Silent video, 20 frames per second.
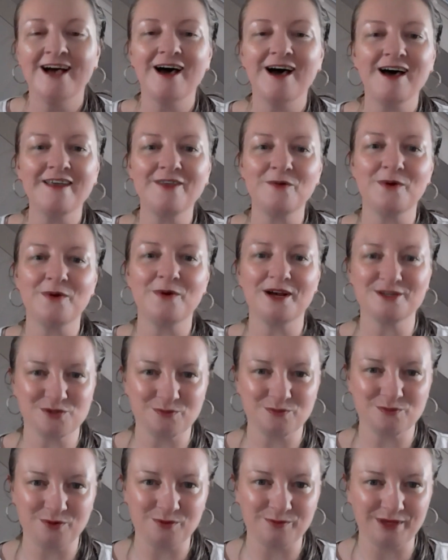Otherwise,
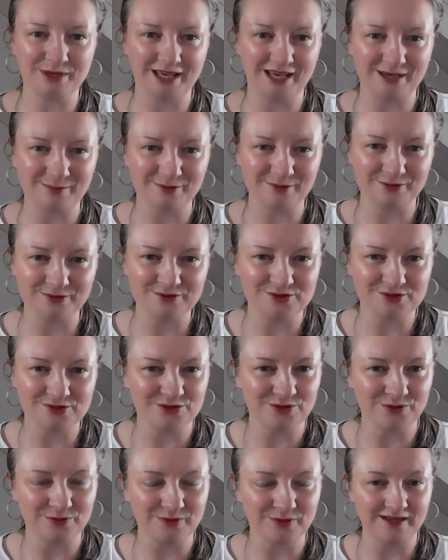you won't be able
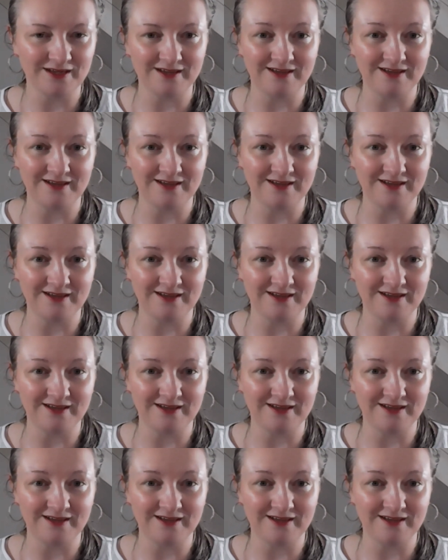to